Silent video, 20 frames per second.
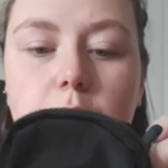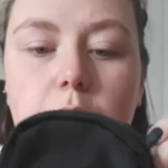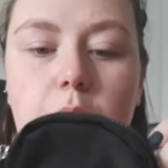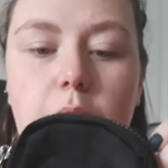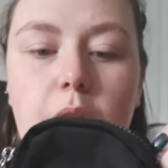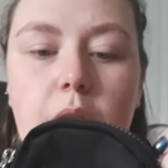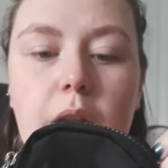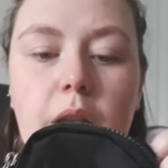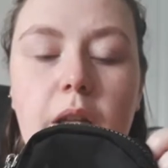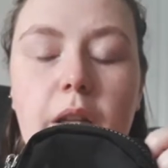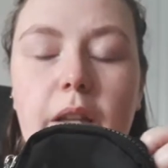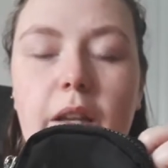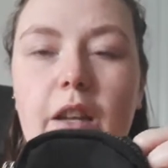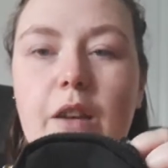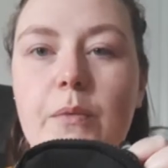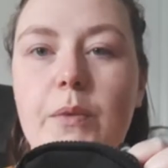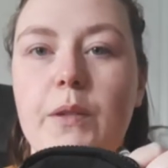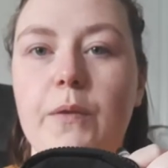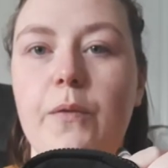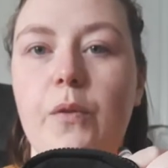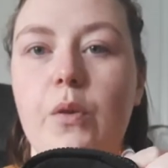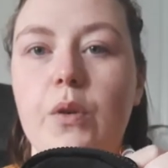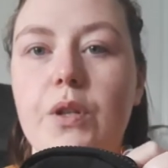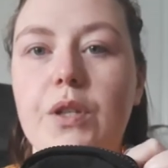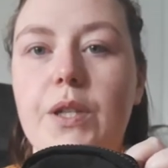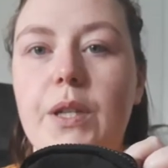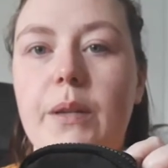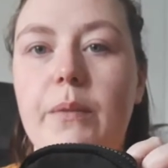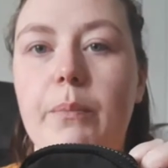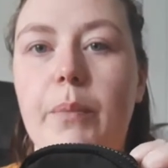I think it was
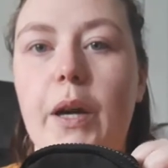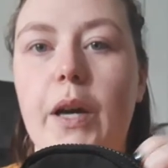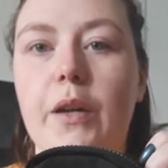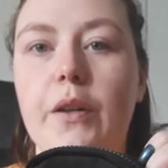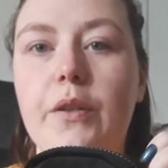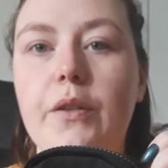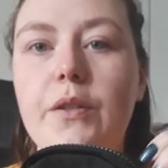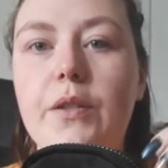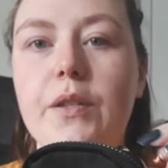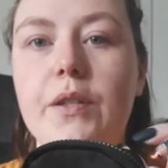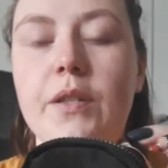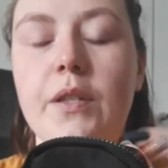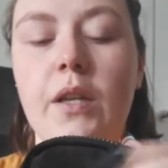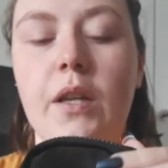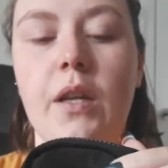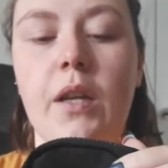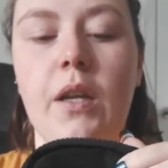£14.